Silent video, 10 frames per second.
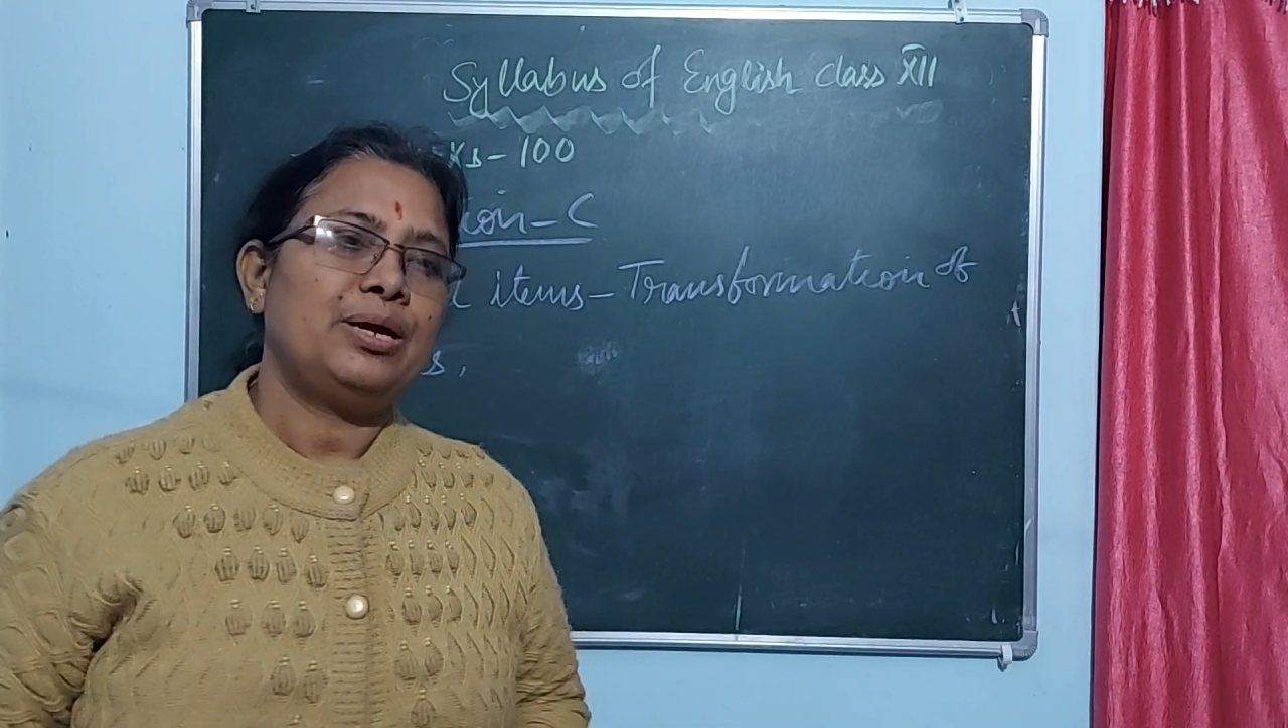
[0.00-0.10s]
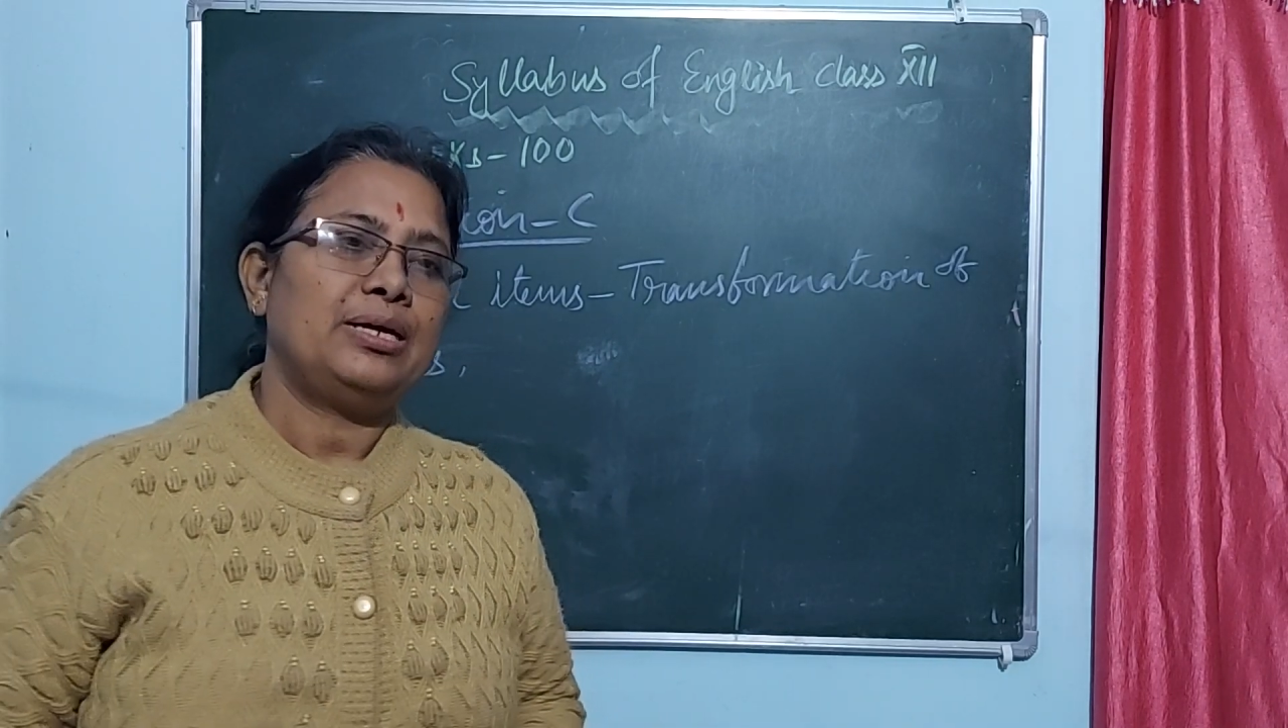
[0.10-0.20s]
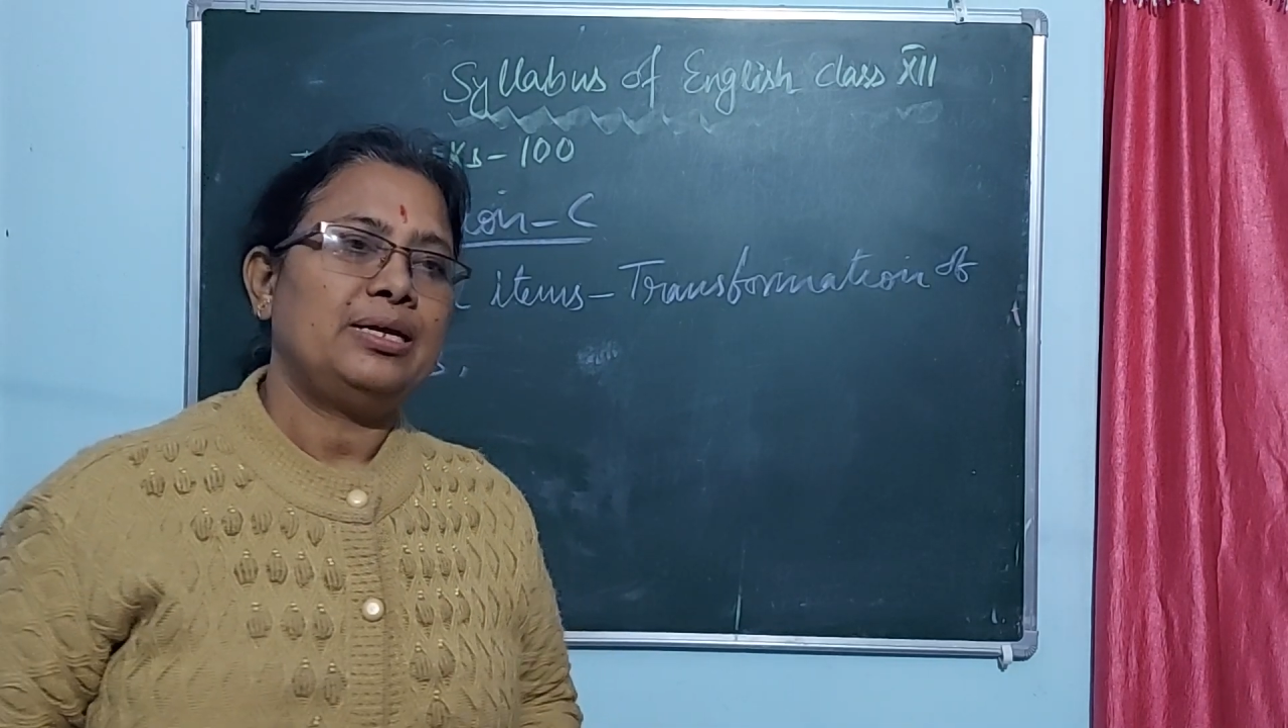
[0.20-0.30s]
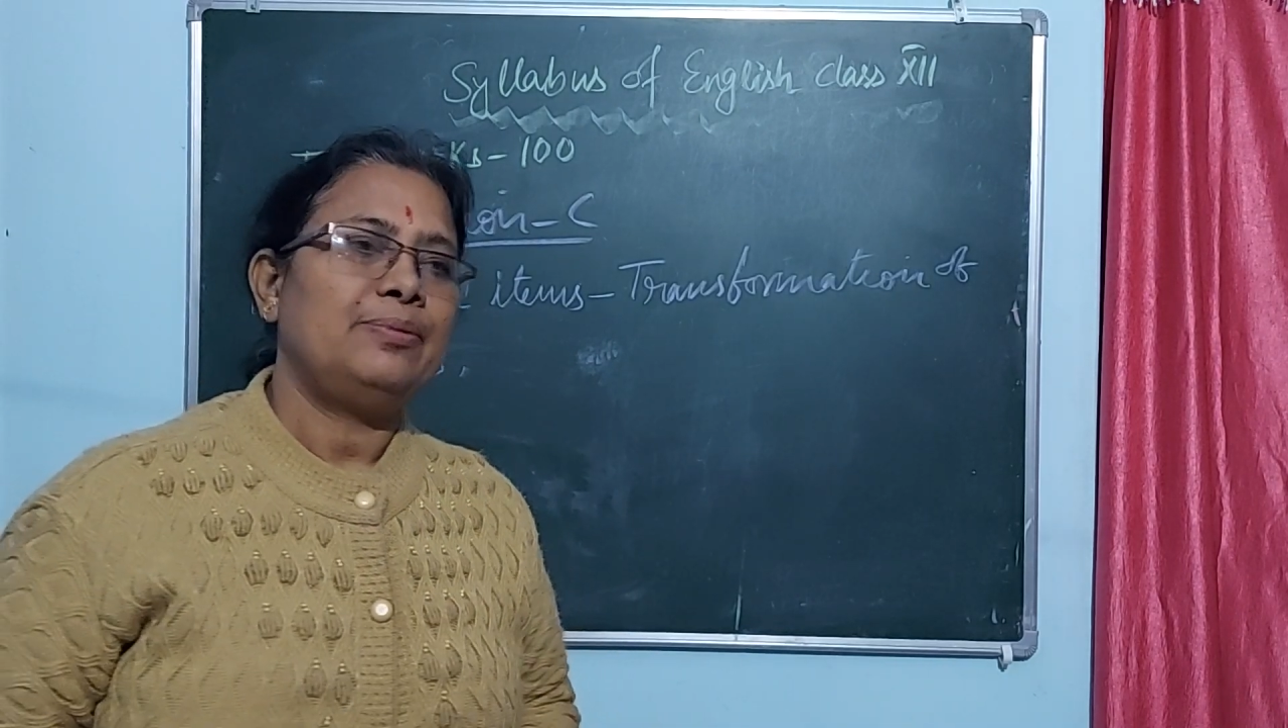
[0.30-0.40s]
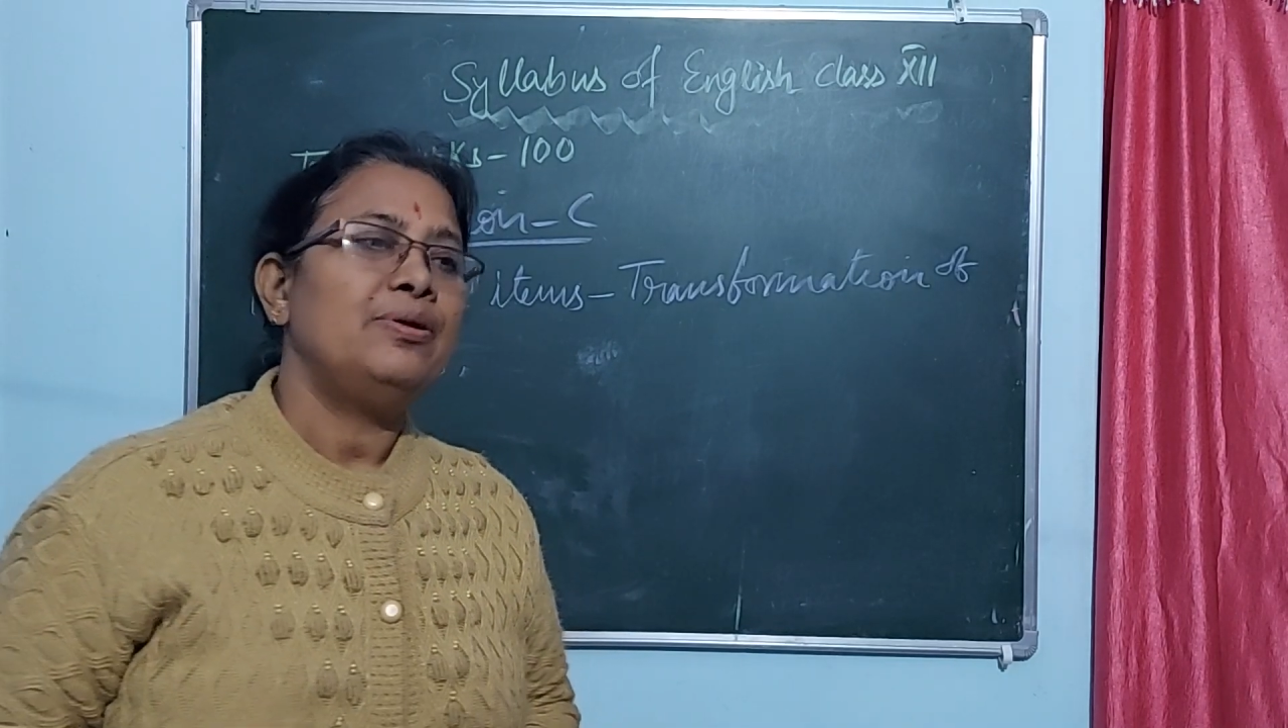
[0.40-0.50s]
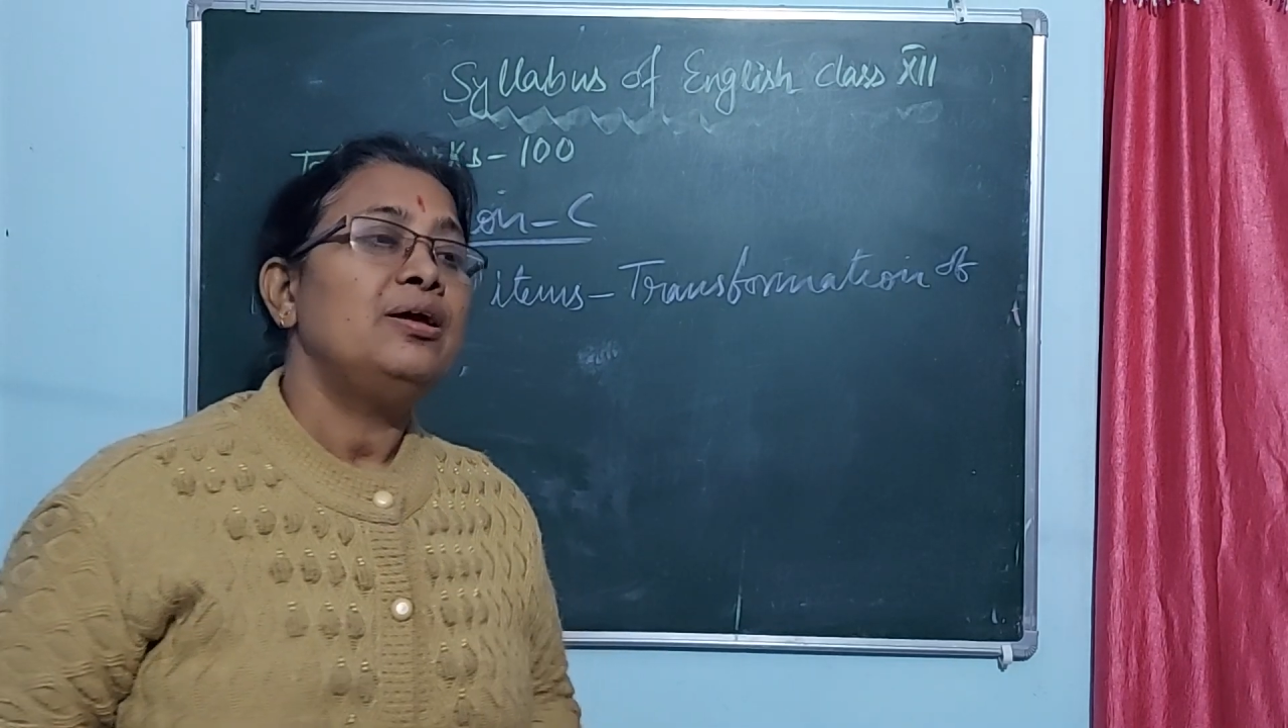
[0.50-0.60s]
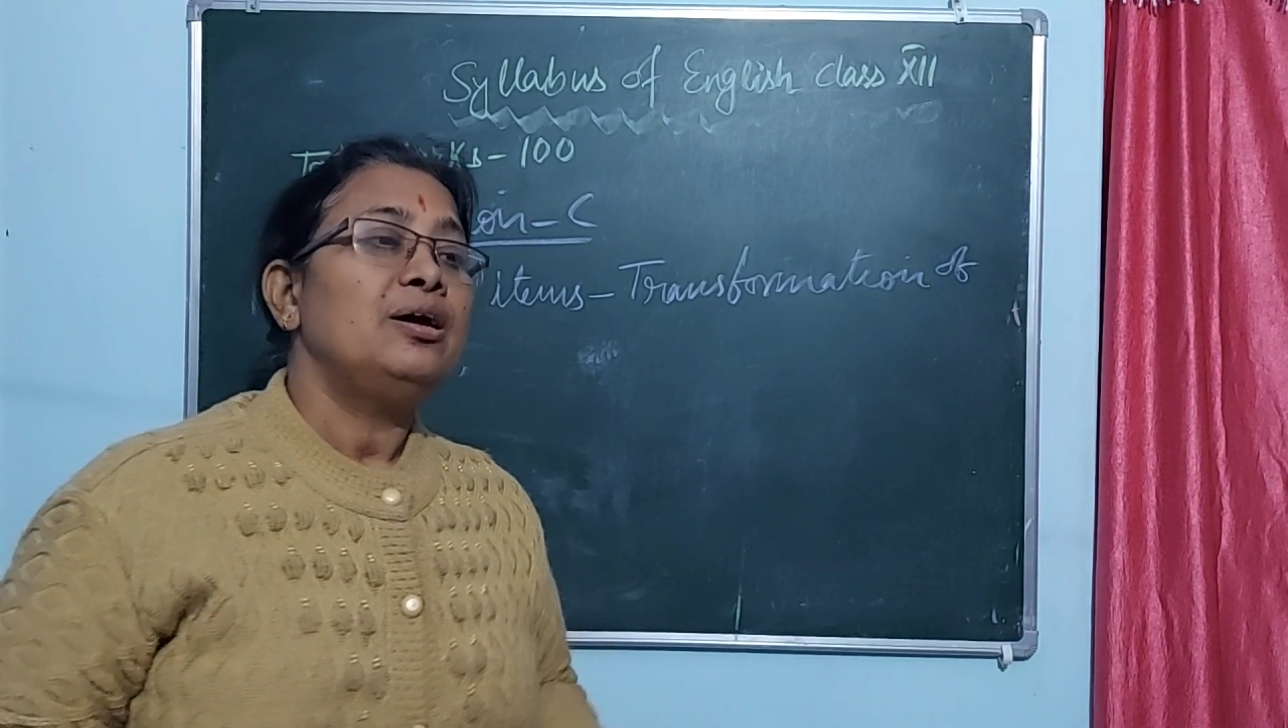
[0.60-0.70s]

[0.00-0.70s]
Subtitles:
active,